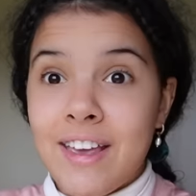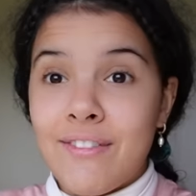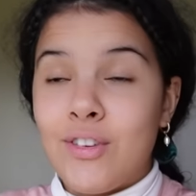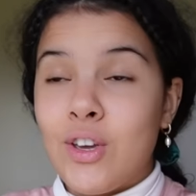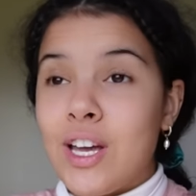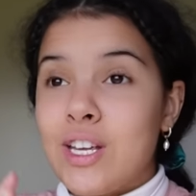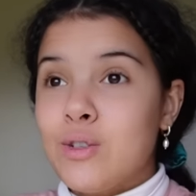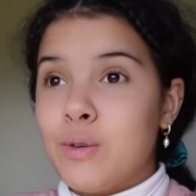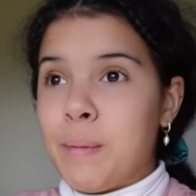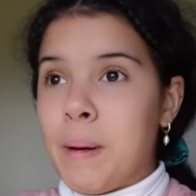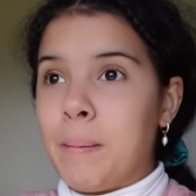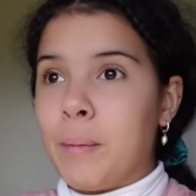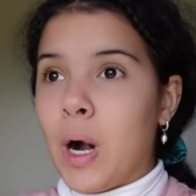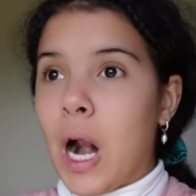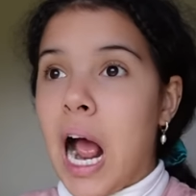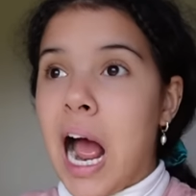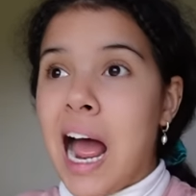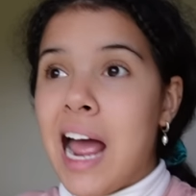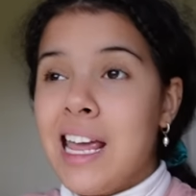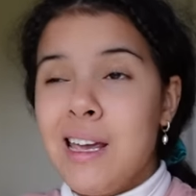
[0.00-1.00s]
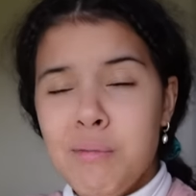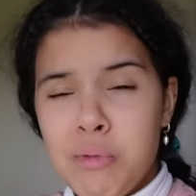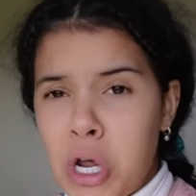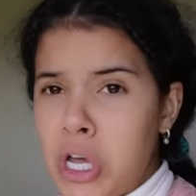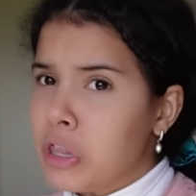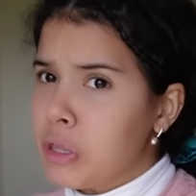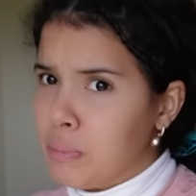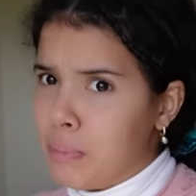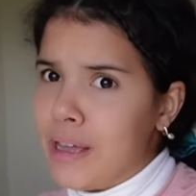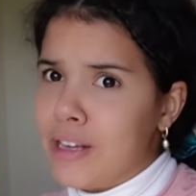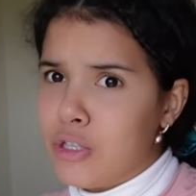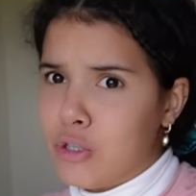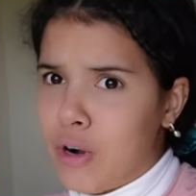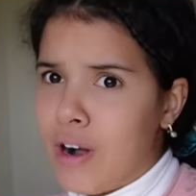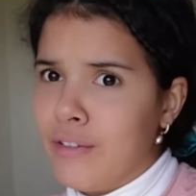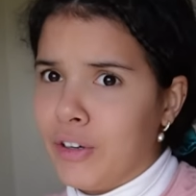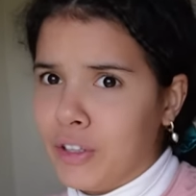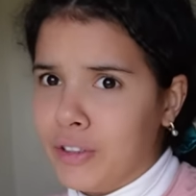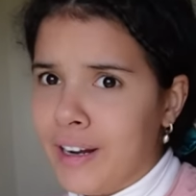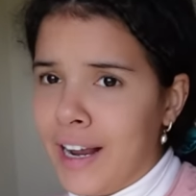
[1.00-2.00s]
If you guys remember, I am not the best
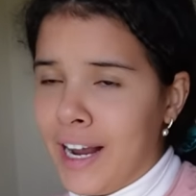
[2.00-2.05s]
driver,